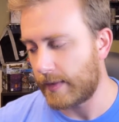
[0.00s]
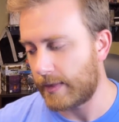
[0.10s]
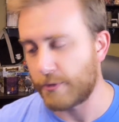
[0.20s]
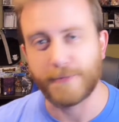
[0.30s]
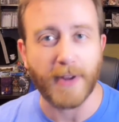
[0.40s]

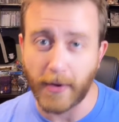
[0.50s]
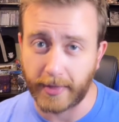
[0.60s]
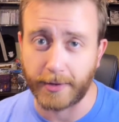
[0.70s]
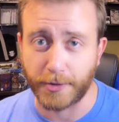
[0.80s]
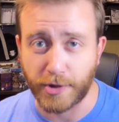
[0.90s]
there's very
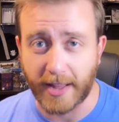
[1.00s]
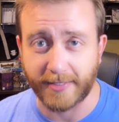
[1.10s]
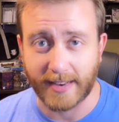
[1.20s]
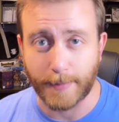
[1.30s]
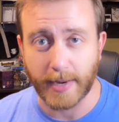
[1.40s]
little
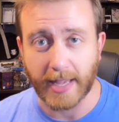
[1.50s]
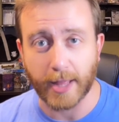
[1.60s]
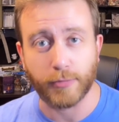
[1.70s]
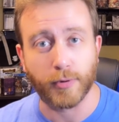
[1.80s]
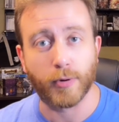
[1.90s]
chance that I'm going to
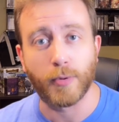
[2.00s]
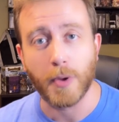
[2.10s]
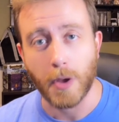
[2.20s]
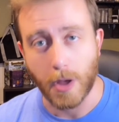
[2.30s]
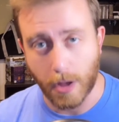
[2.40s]
get through
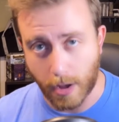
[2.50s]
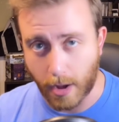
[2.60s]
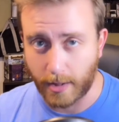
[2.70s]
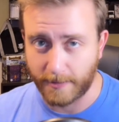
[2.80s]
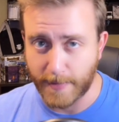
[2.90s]

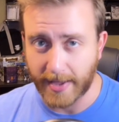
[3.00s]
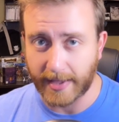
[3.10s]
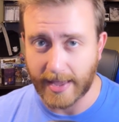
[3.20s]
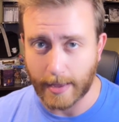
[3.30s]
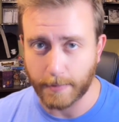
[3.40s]
all of my
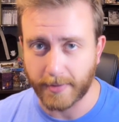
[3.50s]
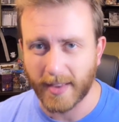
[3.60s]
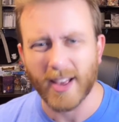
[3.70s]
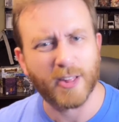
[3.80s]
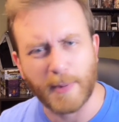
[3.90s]
games,
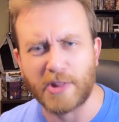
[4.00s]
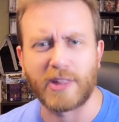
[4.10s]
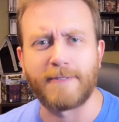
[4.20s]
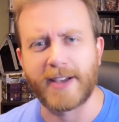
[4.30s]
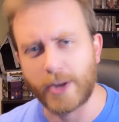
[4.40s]

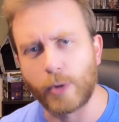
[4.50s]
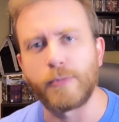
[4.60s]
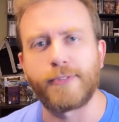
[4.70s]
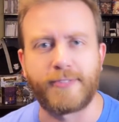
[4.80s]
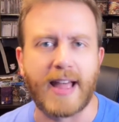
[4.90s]
especially if I
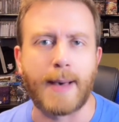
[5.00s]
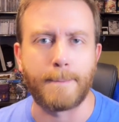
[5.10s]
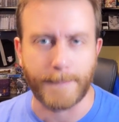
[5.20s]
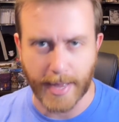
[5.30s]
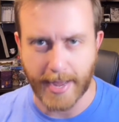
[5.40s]
don't stop
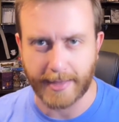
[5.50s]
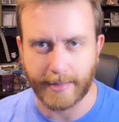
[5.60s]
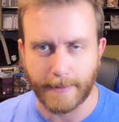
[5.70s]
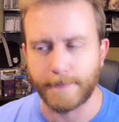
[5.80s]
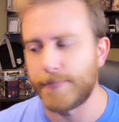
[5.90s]
buying
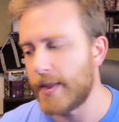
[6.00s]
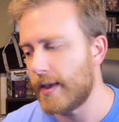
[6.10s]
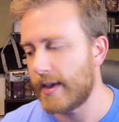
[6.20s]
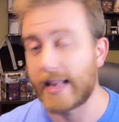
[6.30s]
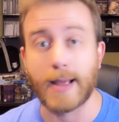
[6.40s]
them.
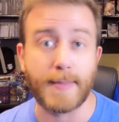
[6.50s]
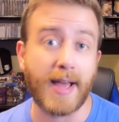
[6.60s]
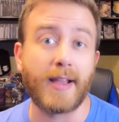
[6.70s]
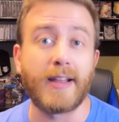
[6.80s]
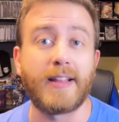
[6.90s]
And I'm
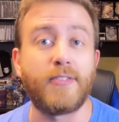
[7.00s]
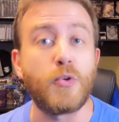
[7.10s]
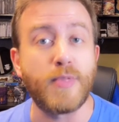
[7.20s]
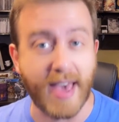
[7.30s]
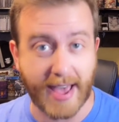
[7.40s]
not going to
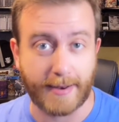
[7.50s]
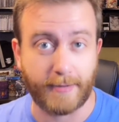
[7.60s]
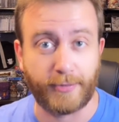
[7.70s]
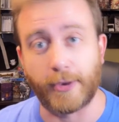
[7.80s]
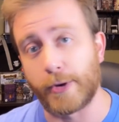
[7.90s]
do that.
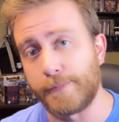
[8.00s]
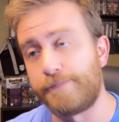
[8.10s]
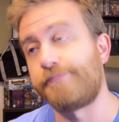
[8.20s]
So